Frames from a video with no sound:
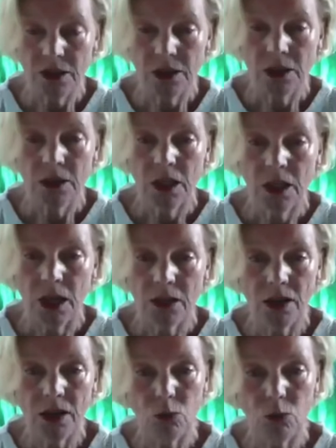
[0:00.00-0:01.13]
And then
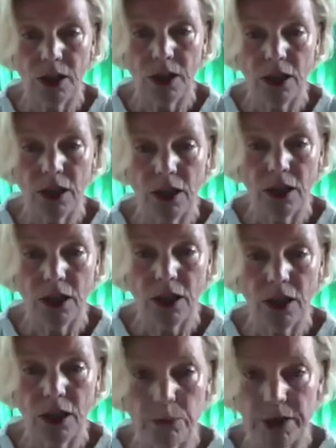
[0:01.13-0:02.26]
when I look at
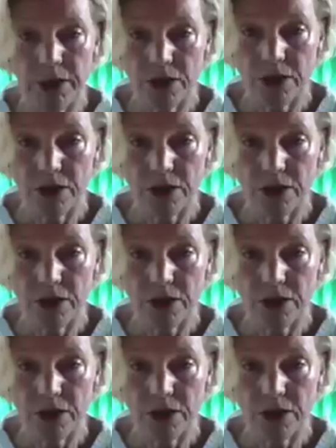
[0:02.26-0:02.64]
therapists,